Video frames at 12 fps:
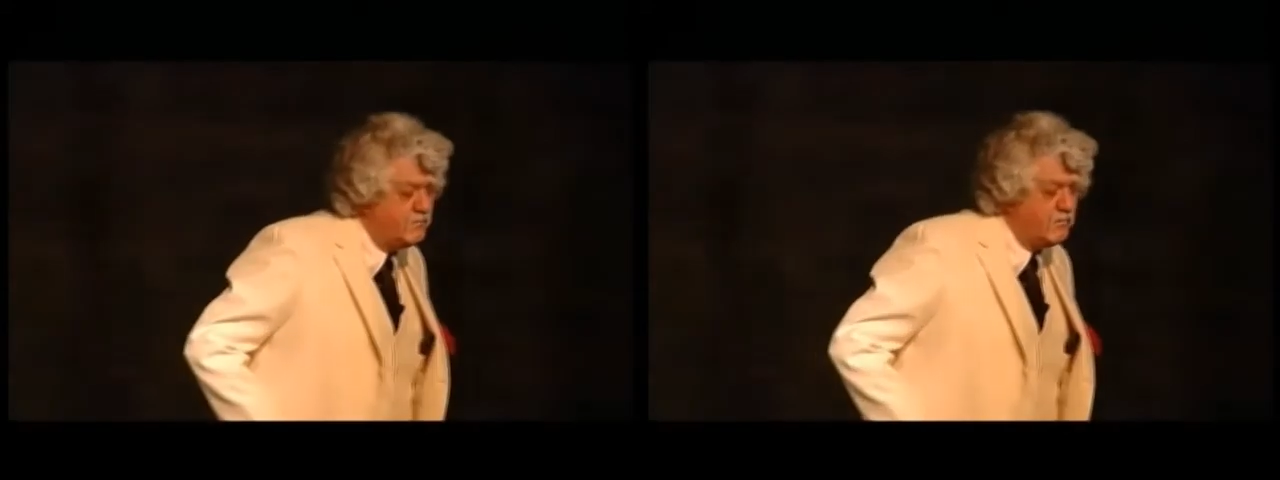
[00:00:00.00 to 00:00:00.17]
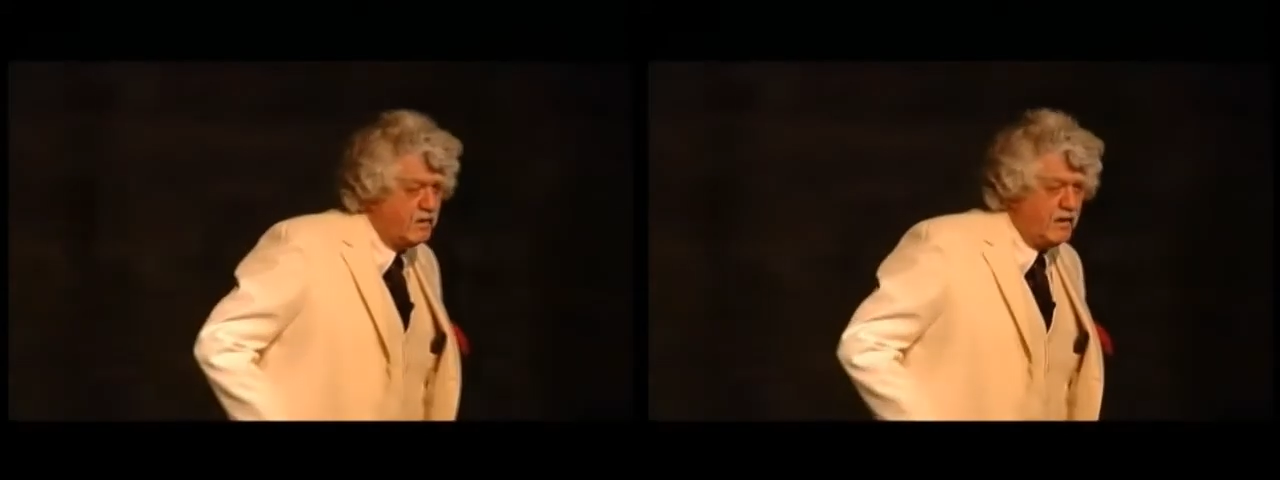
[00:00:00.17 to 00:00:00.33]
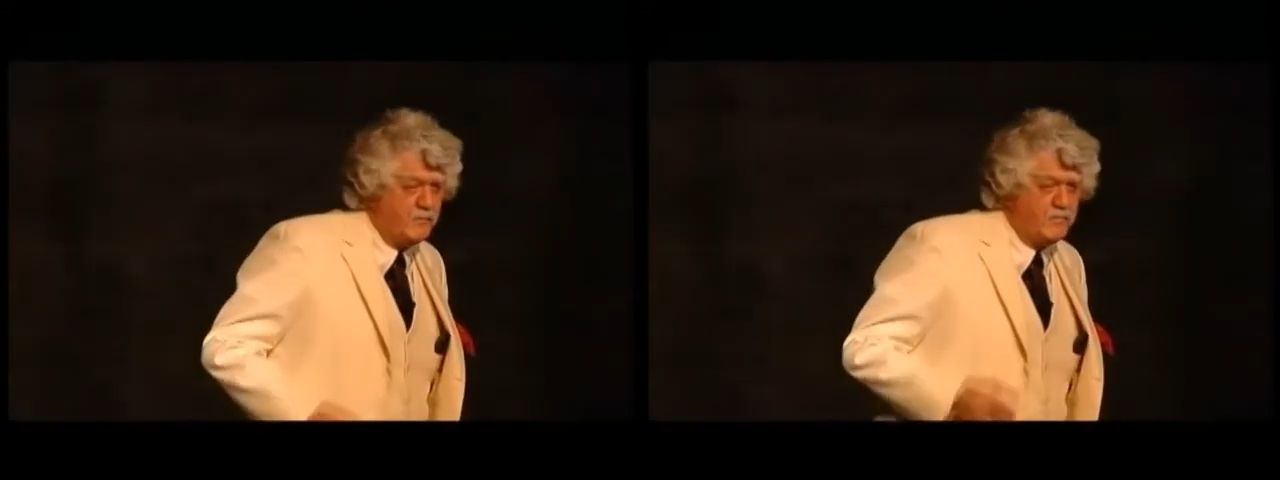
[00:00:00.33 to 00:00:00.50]

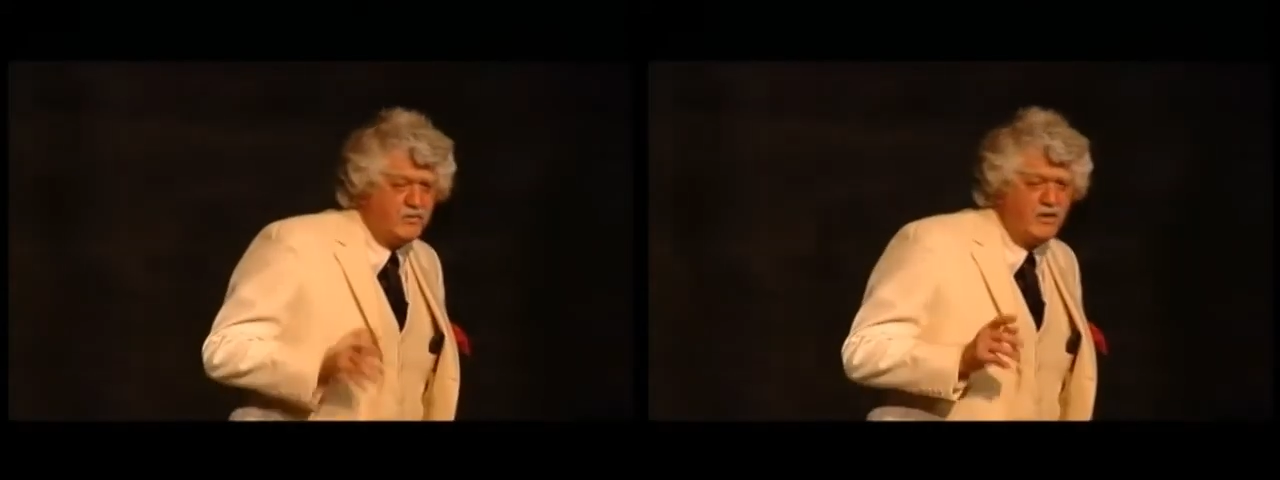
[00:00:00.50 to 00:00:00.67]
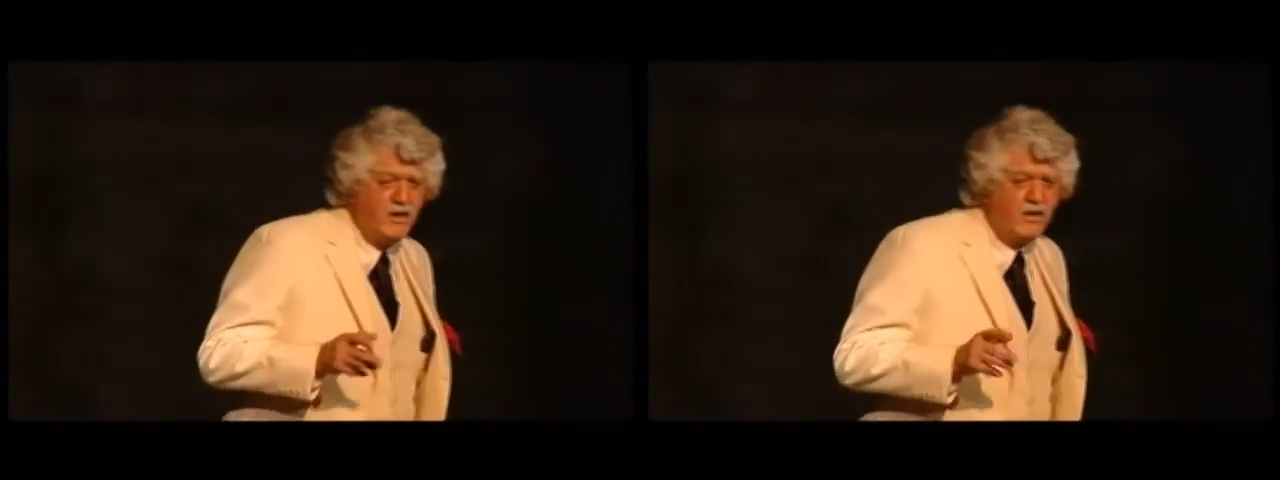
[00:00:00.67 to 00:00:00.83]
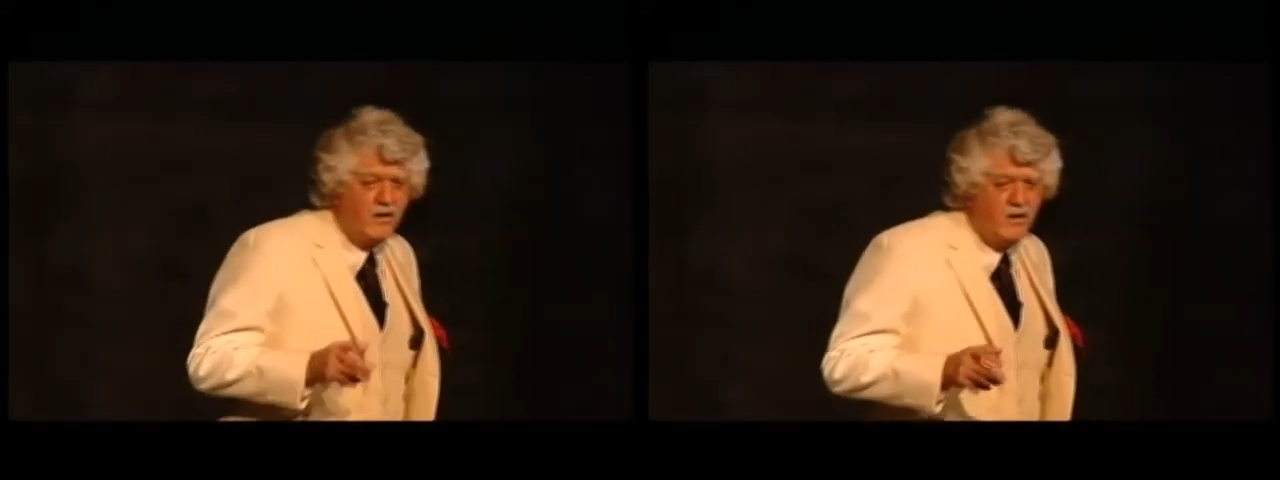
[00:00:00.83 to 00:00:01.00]
but I
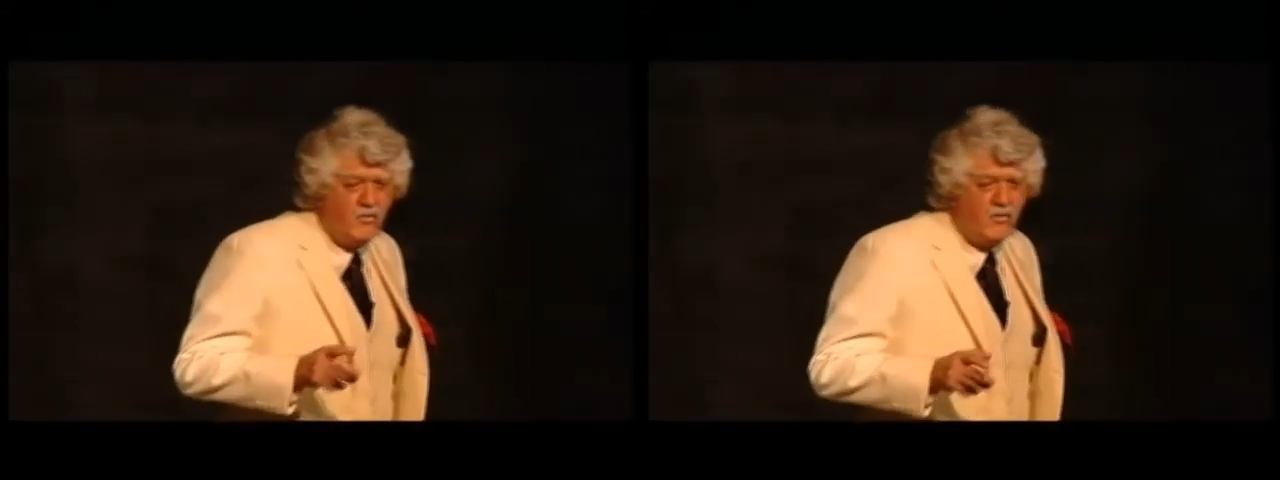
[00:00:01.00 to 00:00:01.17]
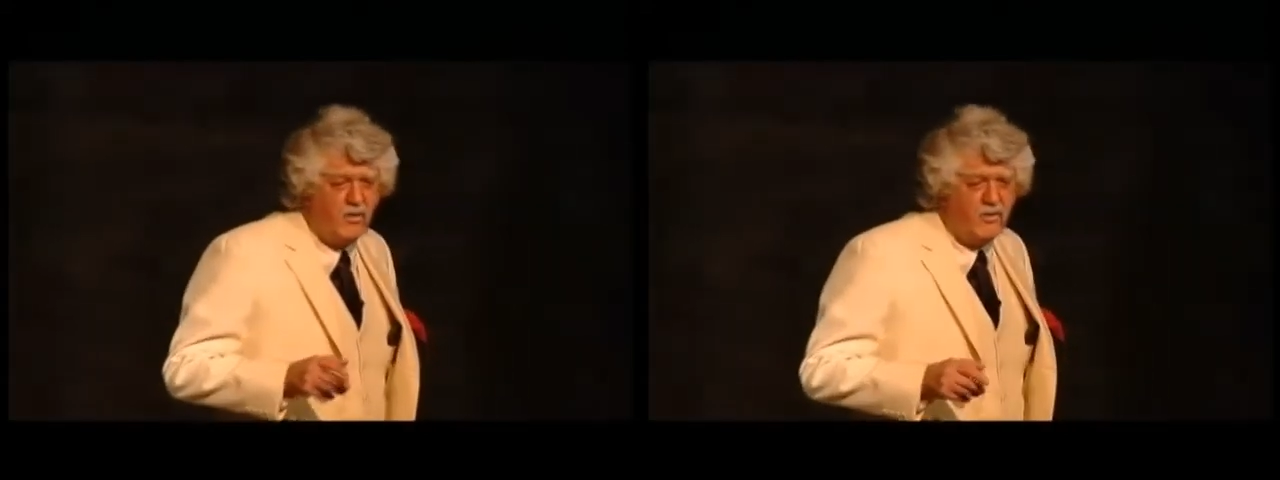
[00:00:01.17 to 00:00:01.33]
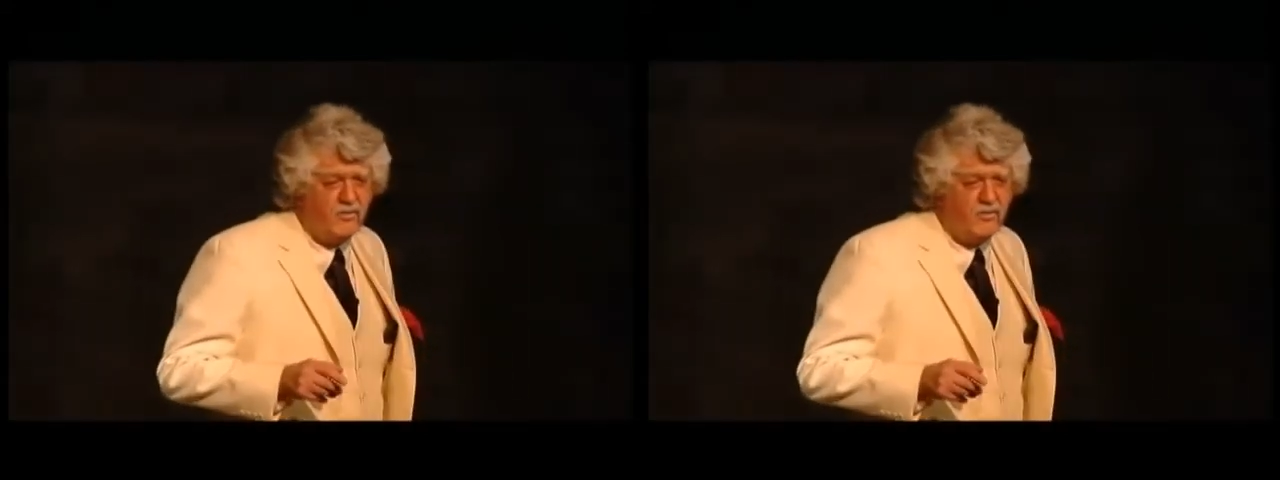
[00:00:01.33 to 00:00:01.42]
particularly want